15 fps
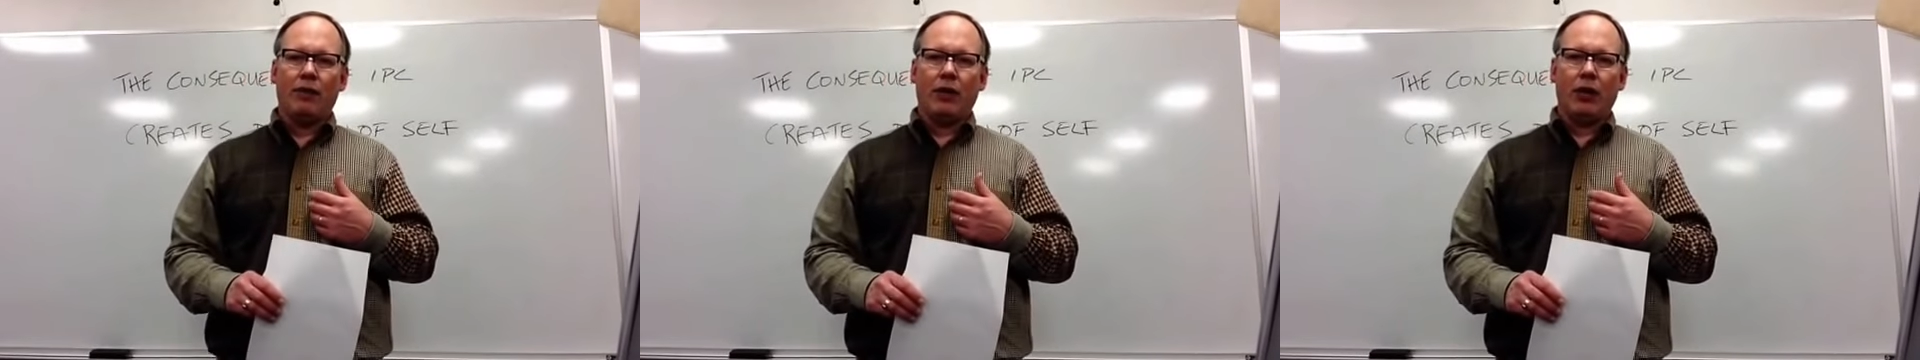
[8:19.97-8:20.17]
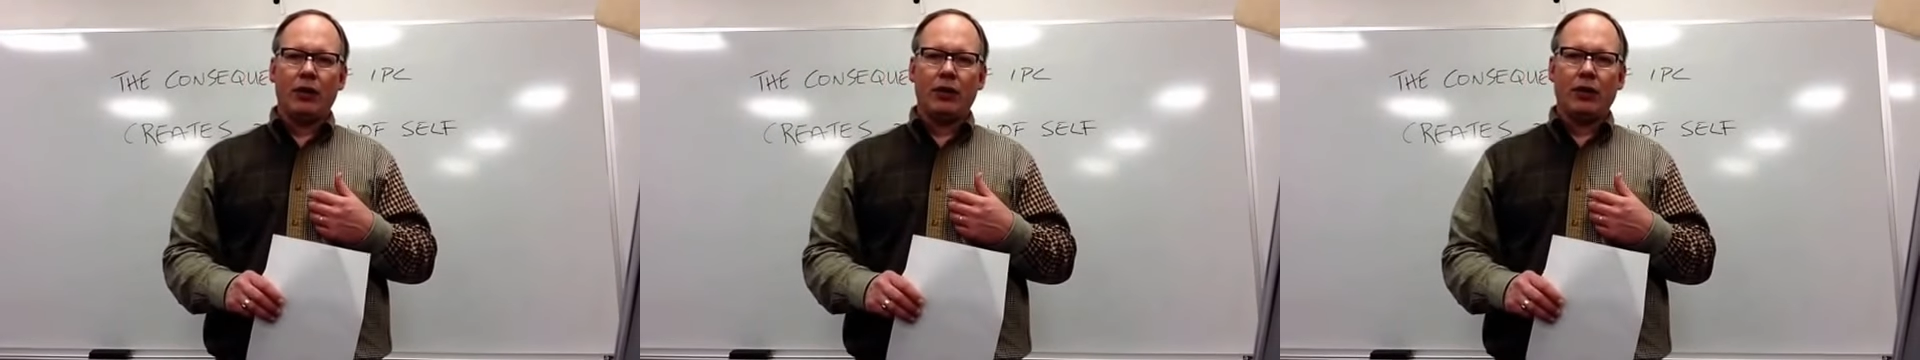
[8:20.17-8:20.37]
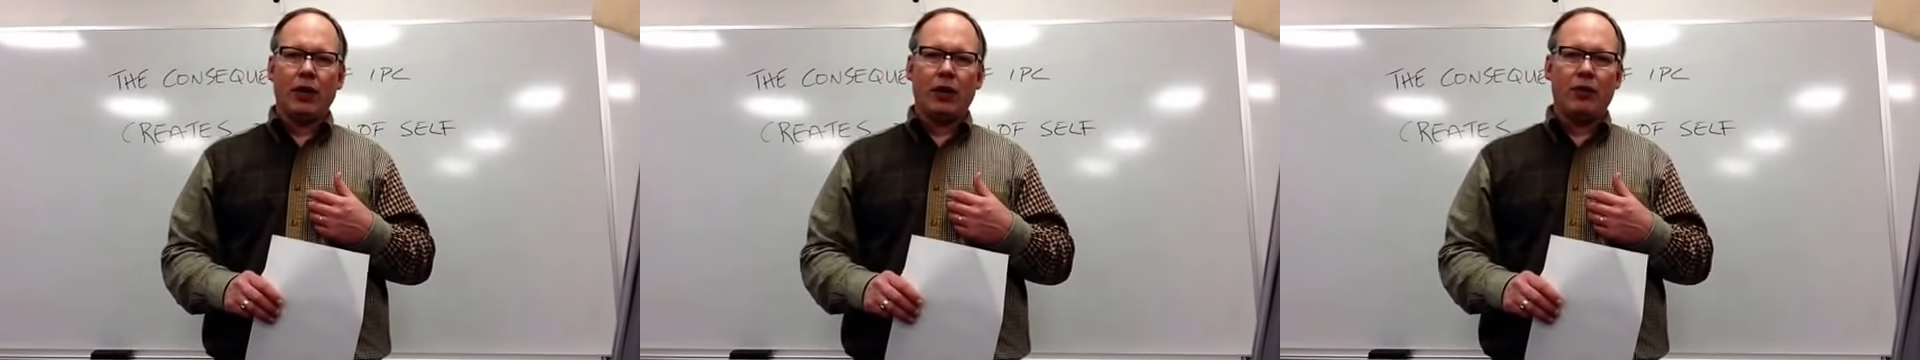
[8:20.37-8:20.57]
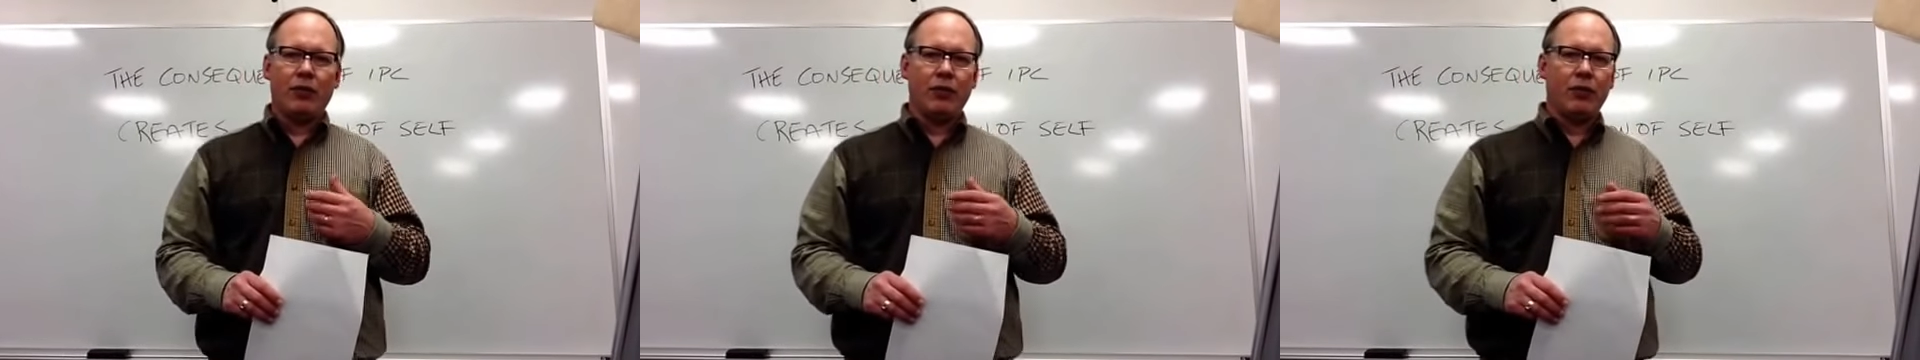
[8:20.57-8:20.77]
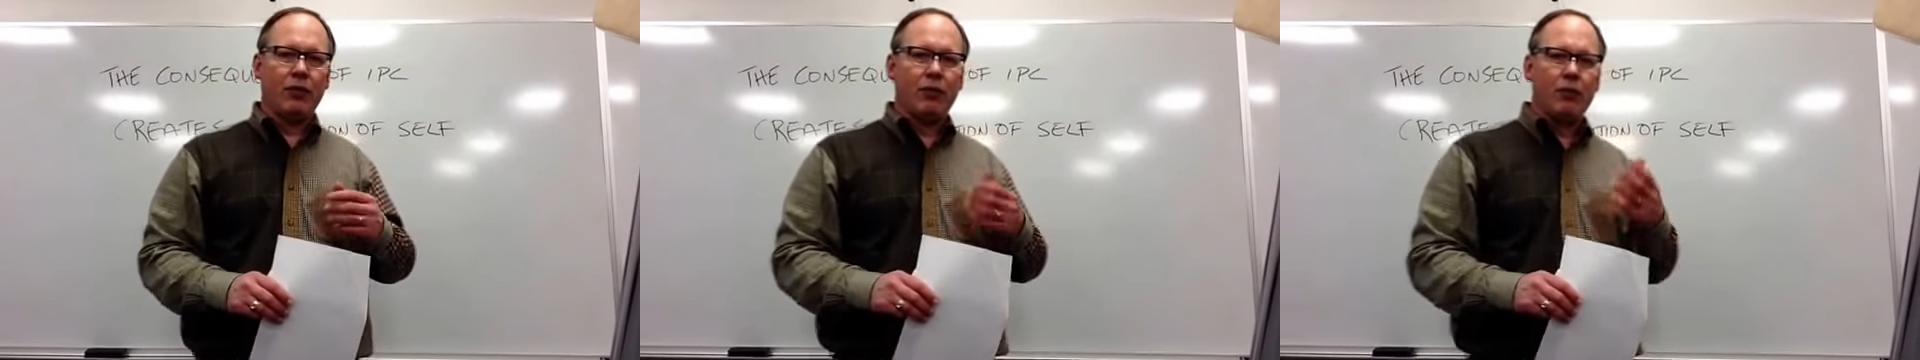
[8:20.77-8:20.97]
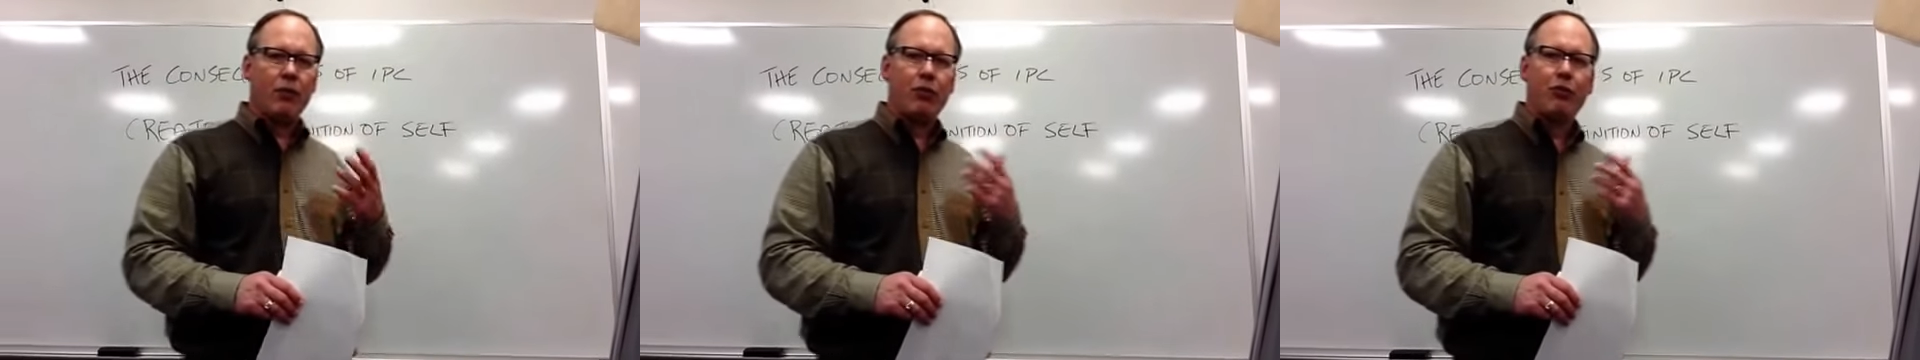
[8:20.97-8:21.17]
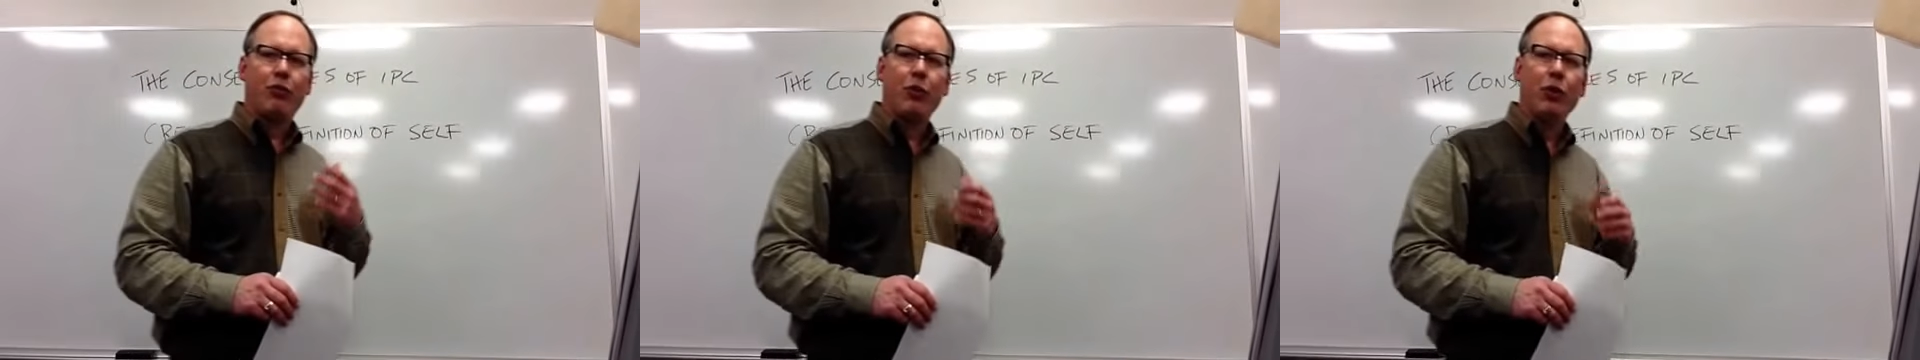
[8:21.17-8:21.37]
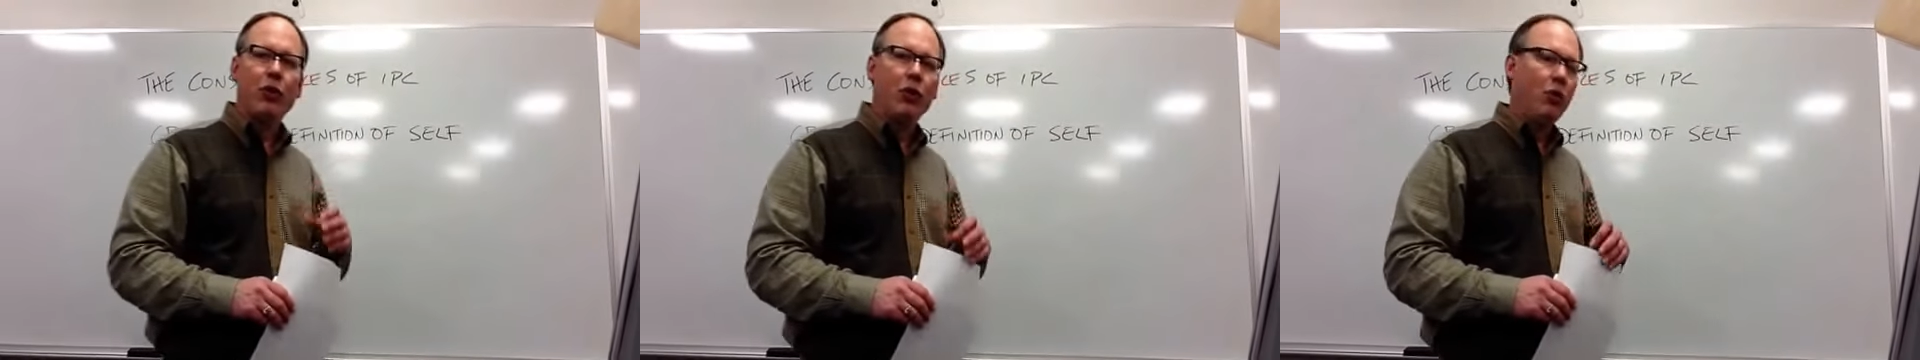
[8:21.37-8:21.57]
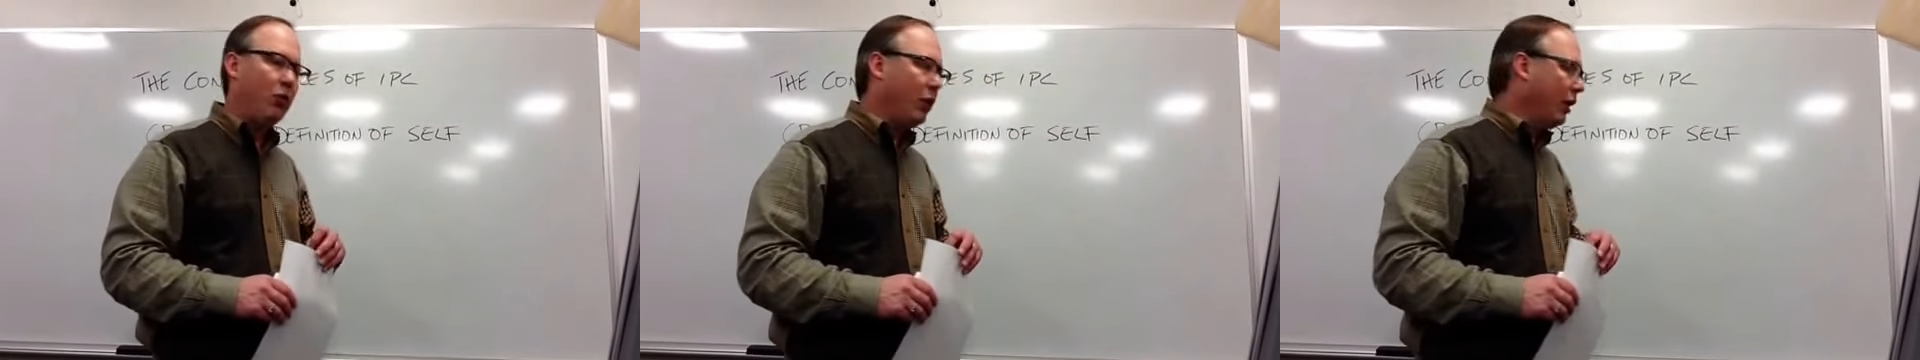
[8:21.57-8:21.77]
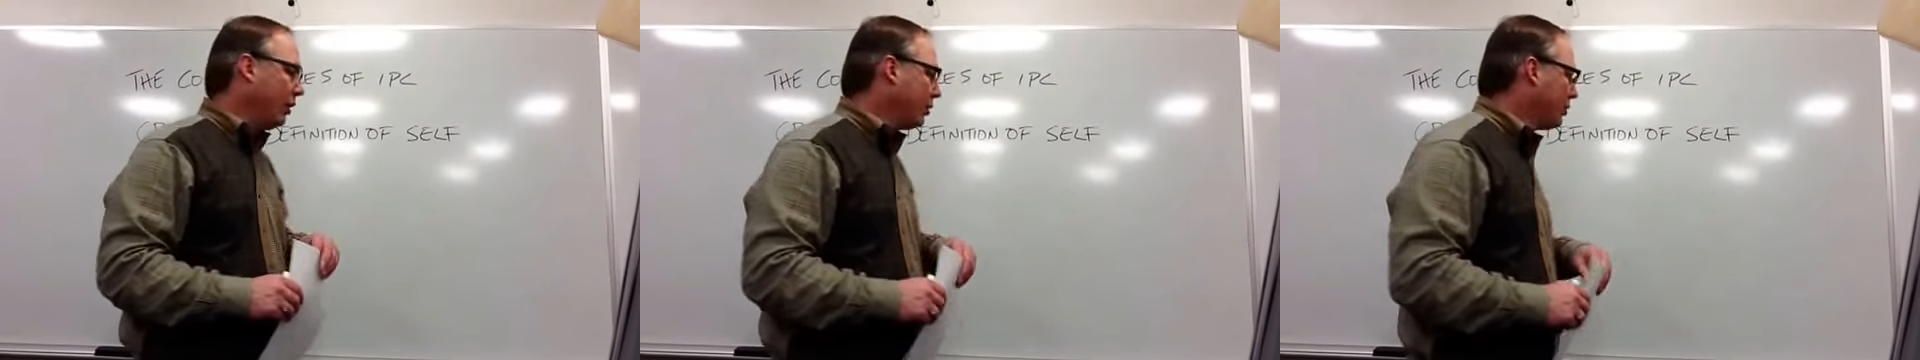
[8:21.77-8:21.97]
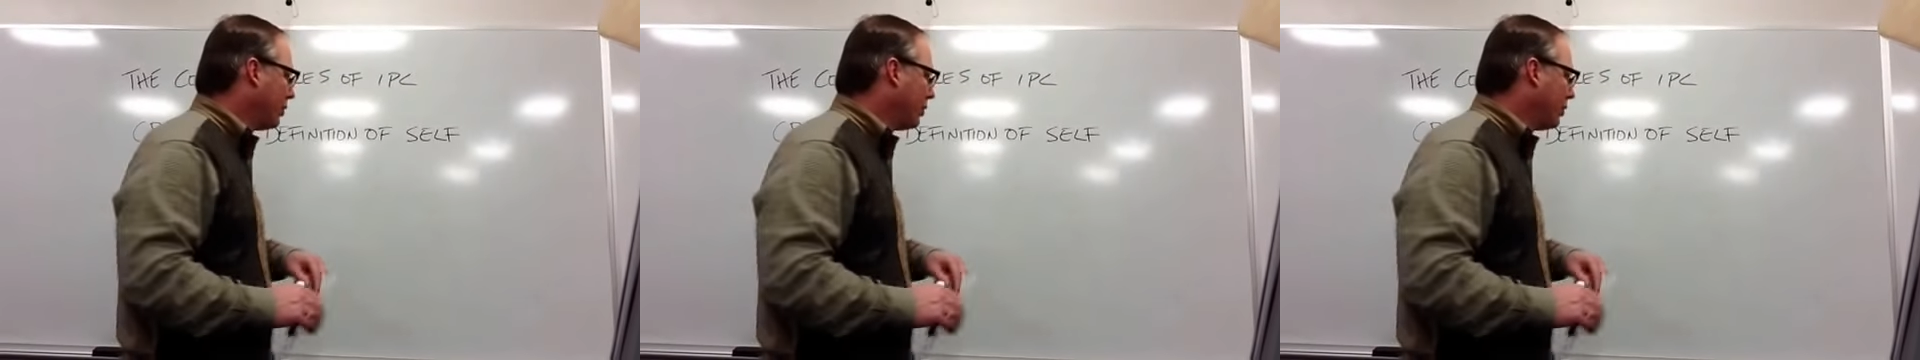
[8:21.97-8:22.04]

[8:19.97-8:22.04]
ourselves through what